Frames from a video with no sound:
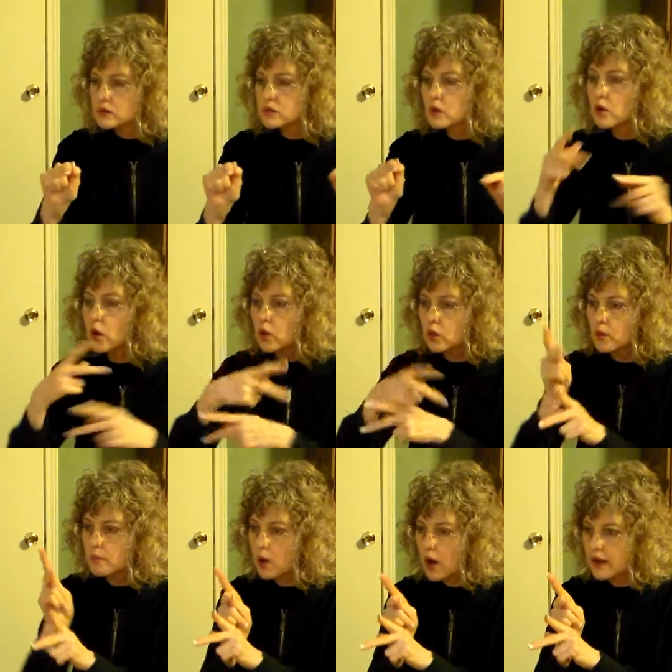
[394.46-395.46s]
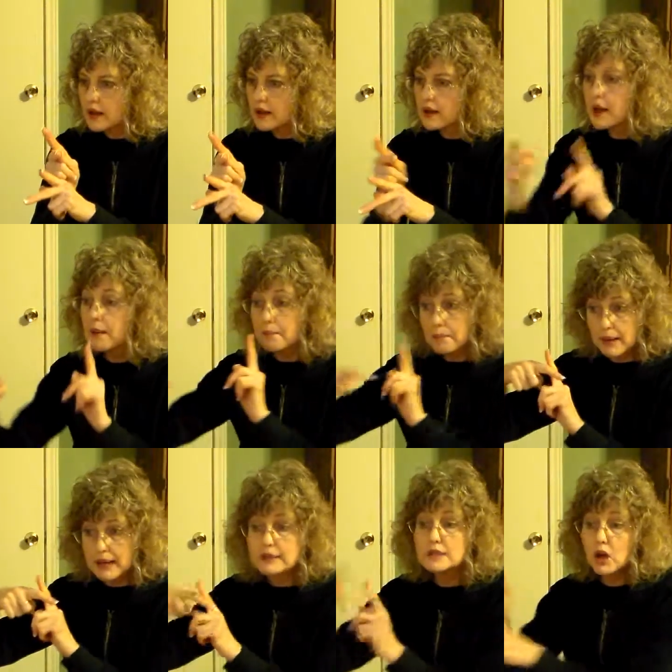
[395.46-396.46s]
The general equation then is
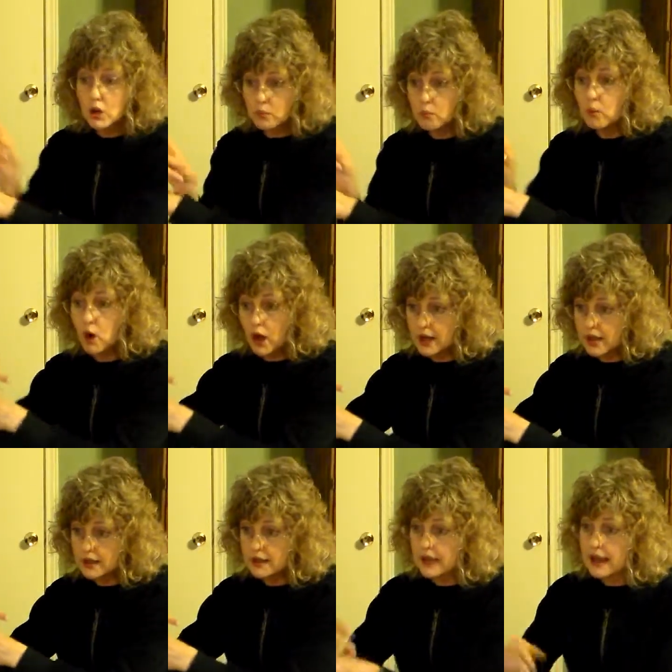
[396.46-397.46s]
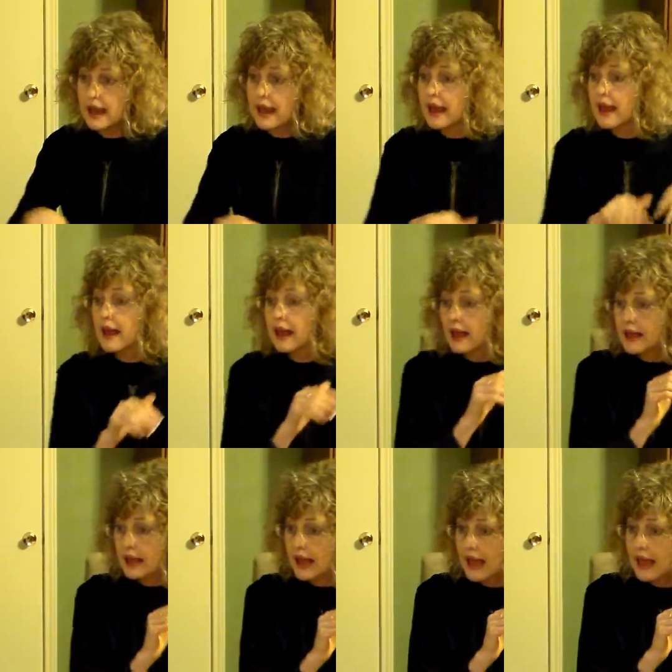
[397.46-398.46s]
AB breaks down
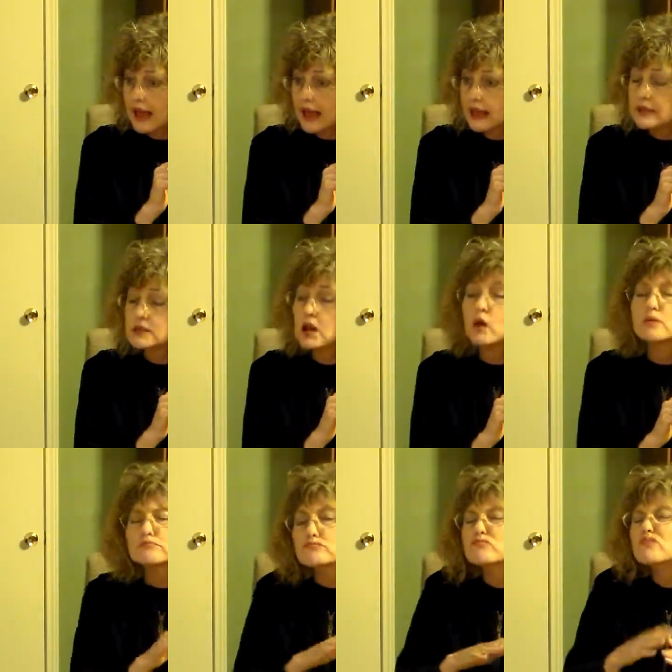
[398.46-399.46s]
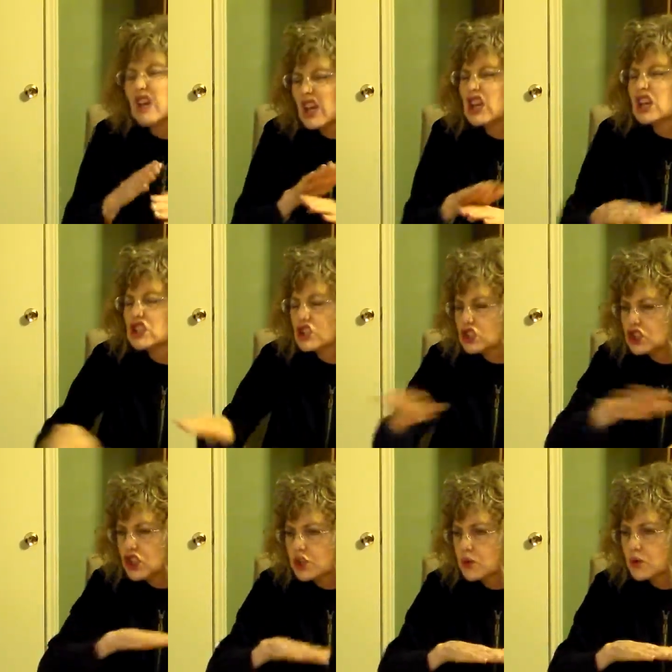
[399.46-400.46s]
into A and breaks down
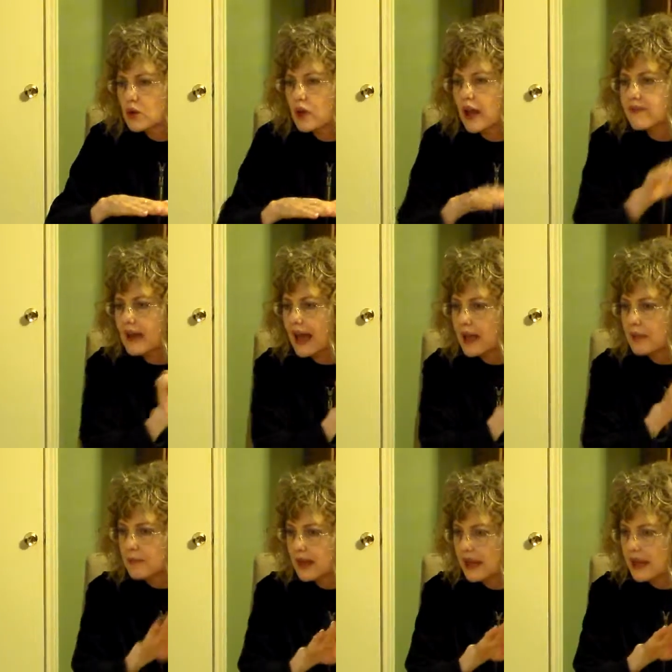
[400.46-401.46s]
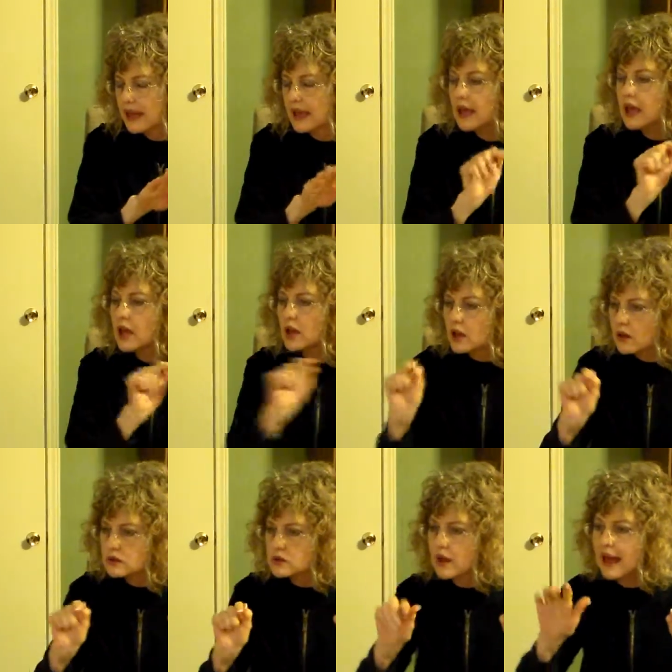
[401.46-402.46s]
into B, where A and B could be
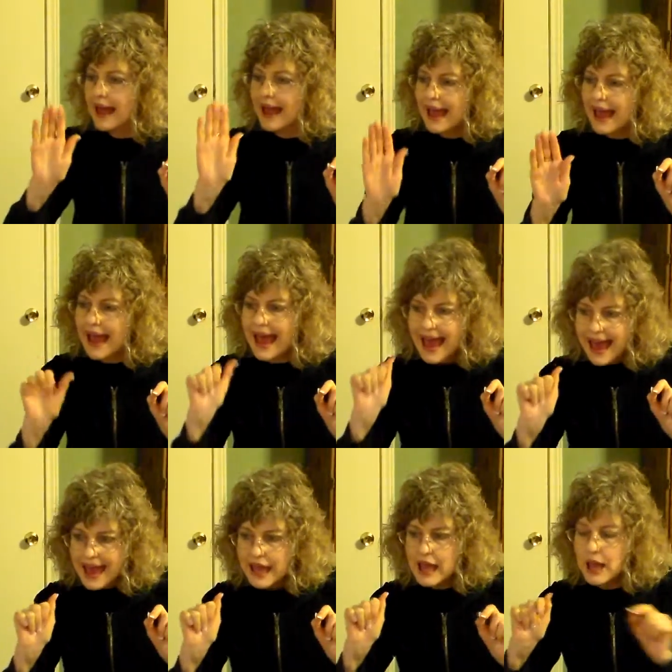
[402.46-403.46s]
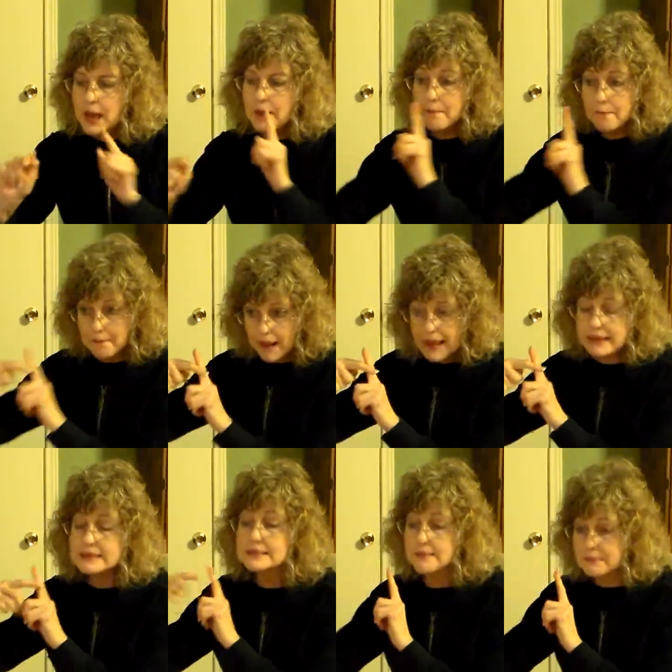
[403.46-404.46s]
elements or they could be
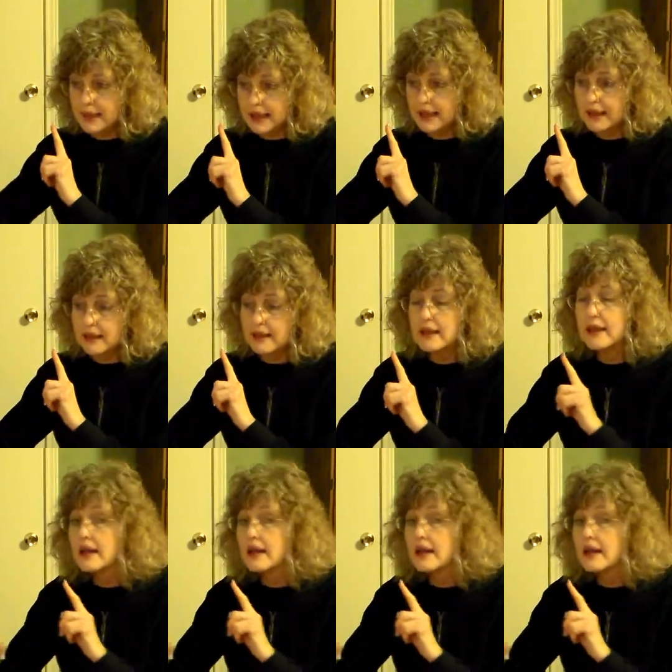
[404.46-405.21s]
smaller molecules.